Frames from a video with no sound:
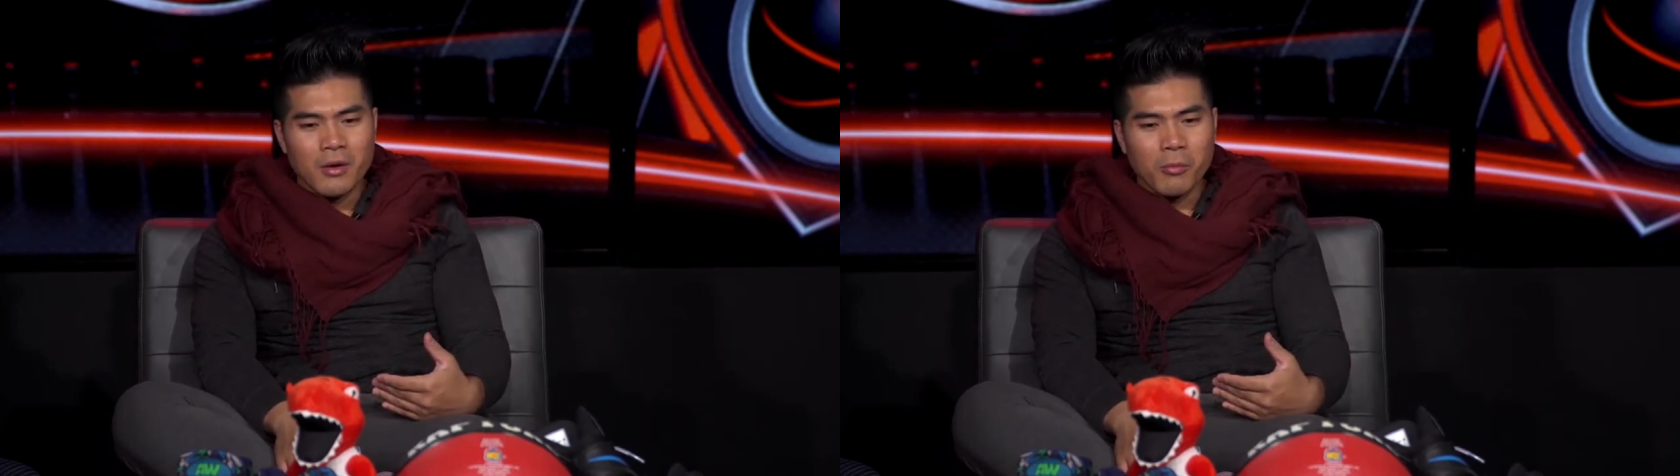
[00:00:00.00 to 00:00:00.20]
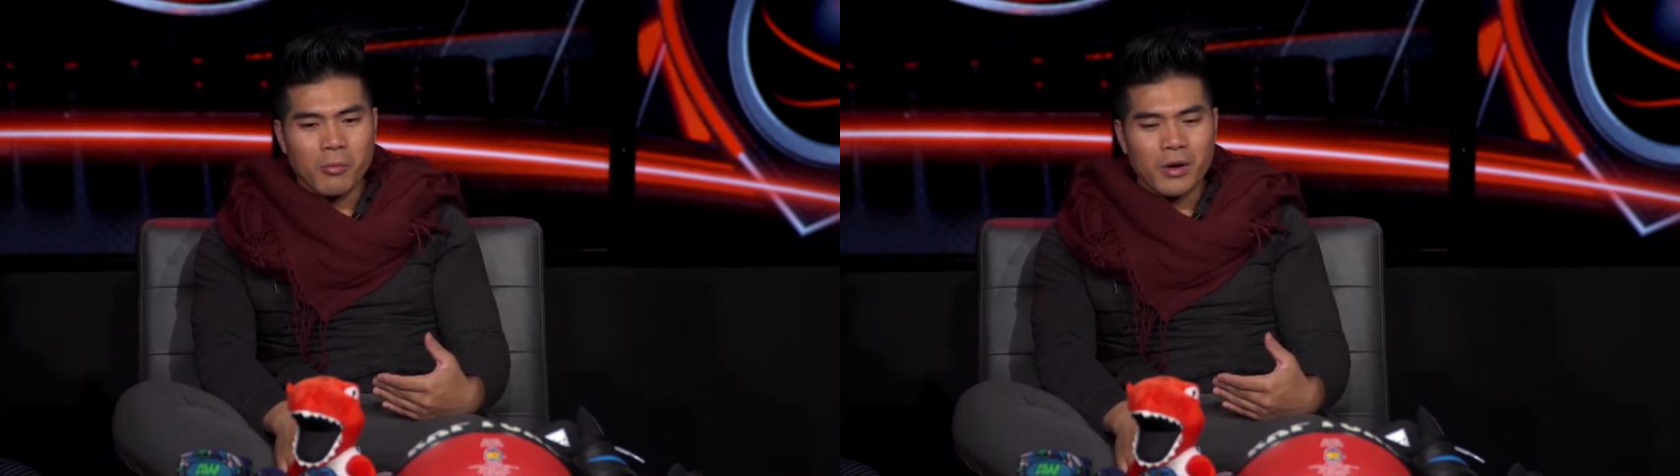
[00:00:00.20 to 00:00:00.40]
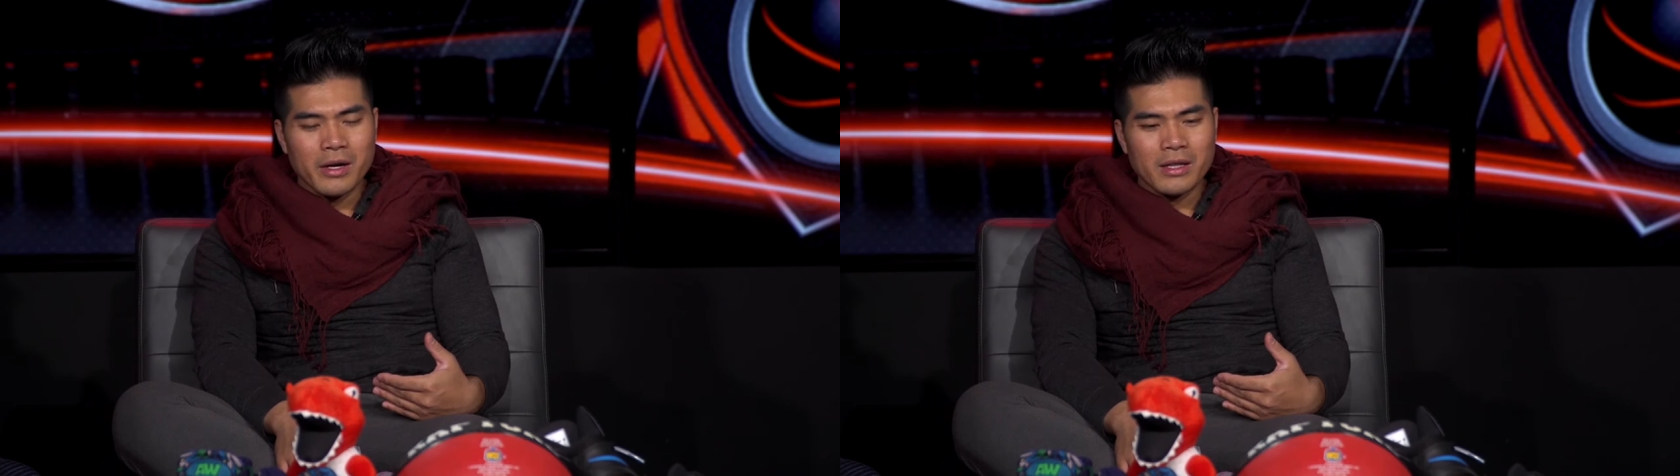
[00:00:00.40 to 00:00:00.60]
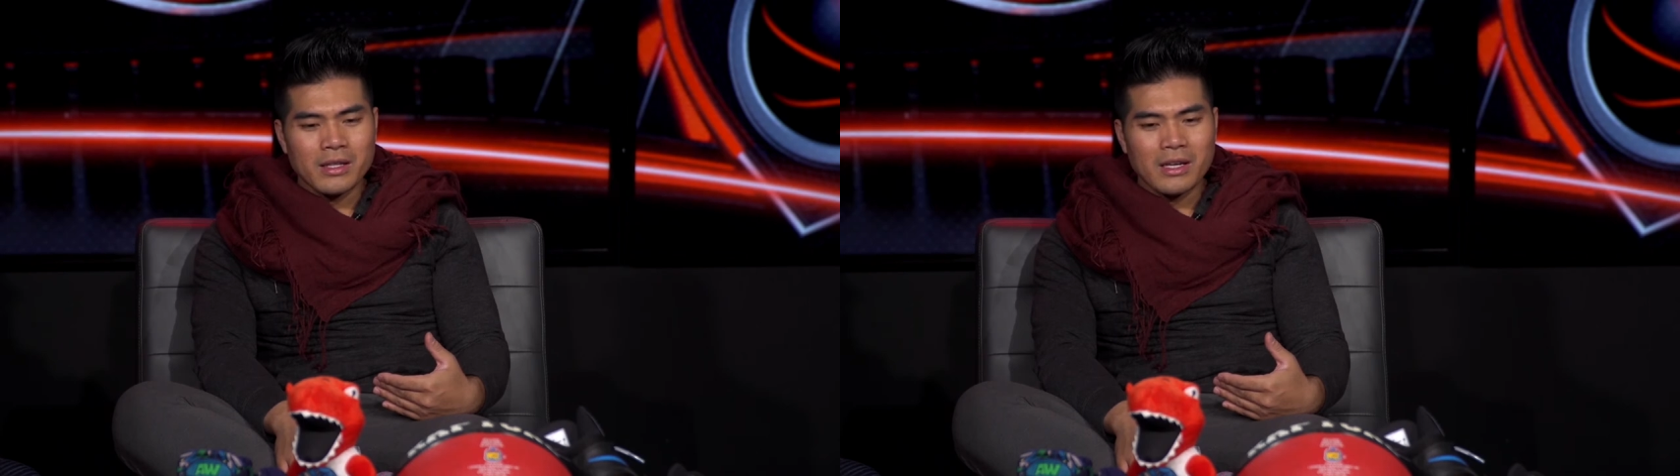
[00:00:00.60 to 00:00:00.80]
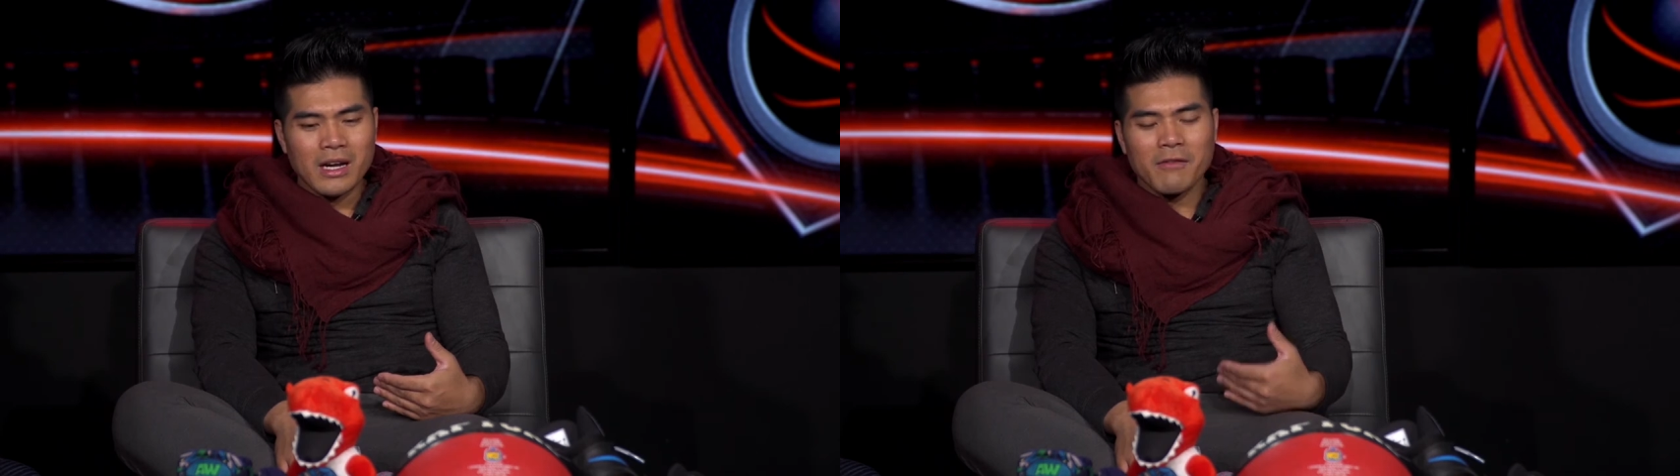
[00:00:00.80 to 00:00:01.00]
What
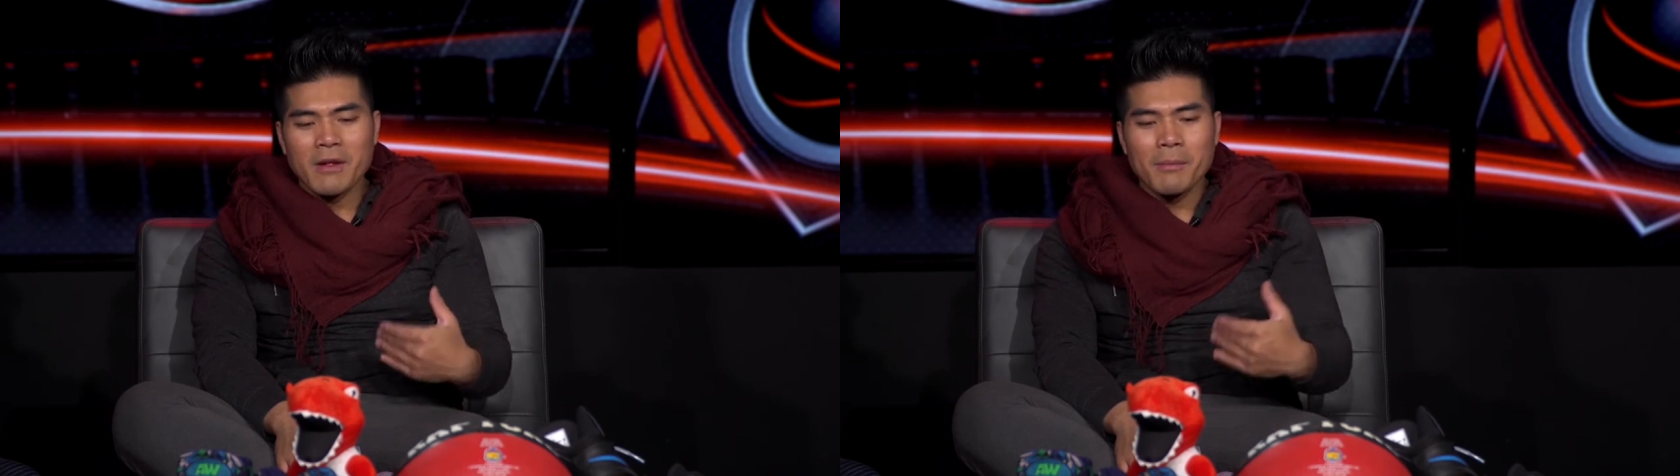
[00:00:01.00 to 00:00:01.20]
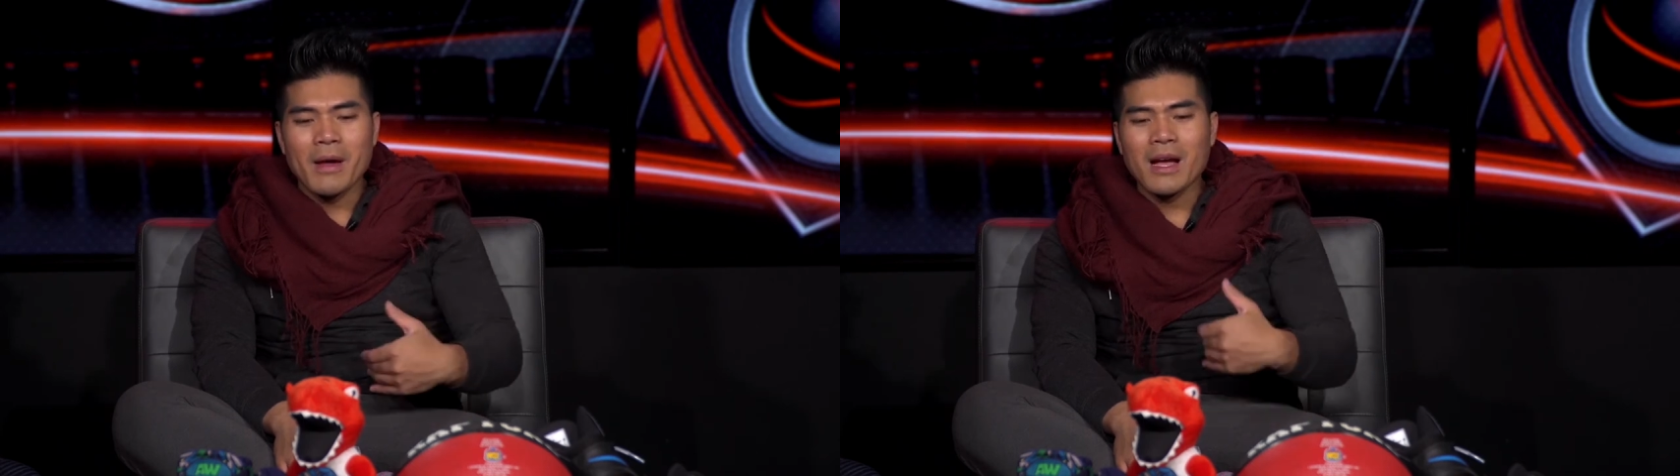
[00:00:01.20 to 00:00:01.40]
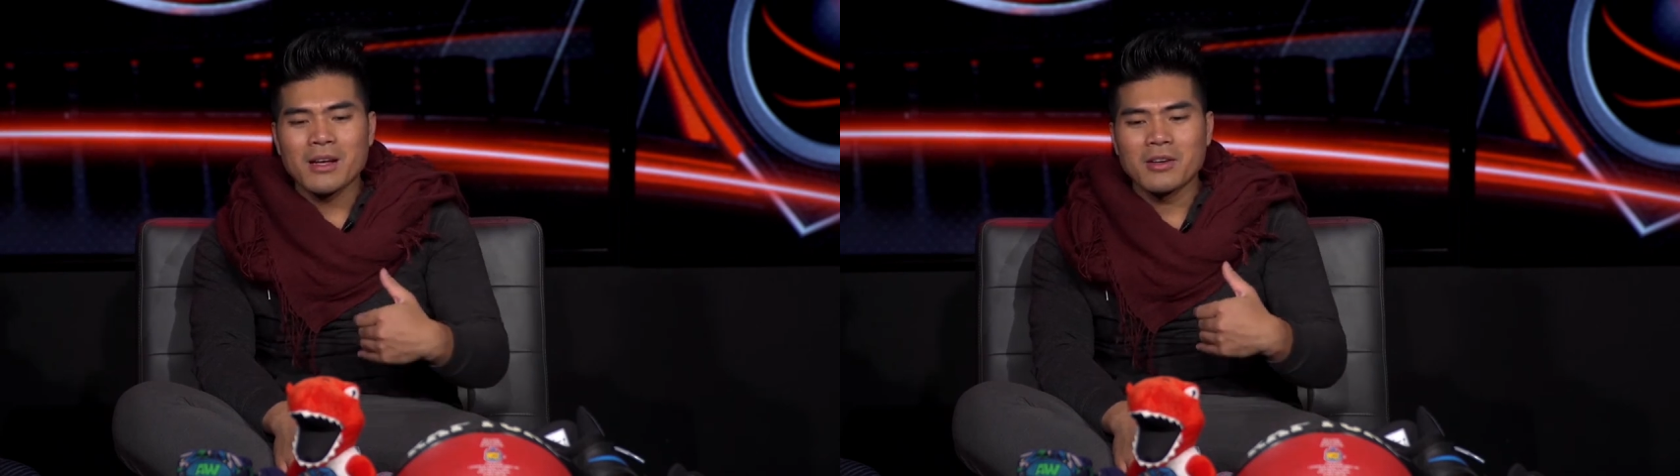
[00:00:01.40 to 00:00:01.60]
kind of impact